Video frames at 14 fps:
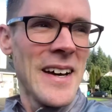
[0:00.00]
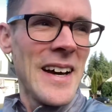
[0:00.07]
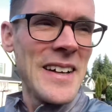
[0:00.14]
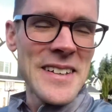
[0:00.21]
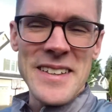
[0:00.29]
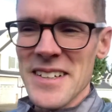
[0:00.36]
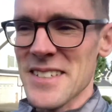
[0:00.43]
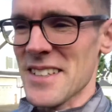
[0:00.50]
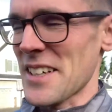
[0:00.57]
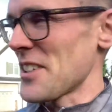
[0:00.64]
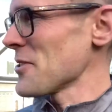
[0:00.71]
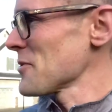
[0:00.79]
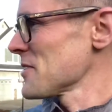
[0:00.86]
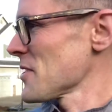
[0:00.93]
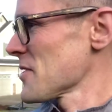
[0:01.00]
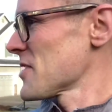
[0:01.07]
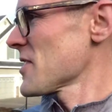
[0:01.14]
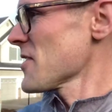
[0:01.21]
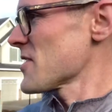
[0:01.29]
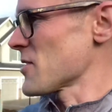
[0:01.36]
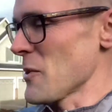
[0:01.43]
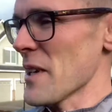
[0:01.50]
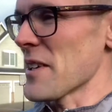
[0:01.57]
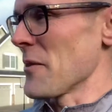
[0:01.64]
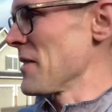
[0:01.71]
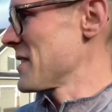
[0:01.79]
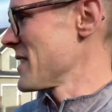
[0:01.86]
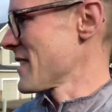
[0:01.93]
And the thing is, like, you'll start sweating
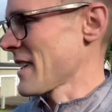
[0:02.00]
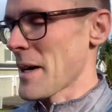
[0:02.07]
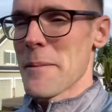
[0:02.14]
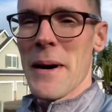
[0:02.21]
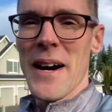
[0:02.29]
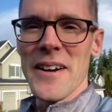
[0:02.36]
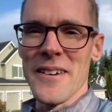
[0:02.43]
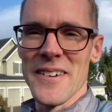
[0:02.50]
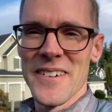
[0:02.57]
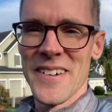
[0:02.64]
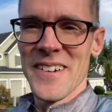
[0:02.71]
within like a mile,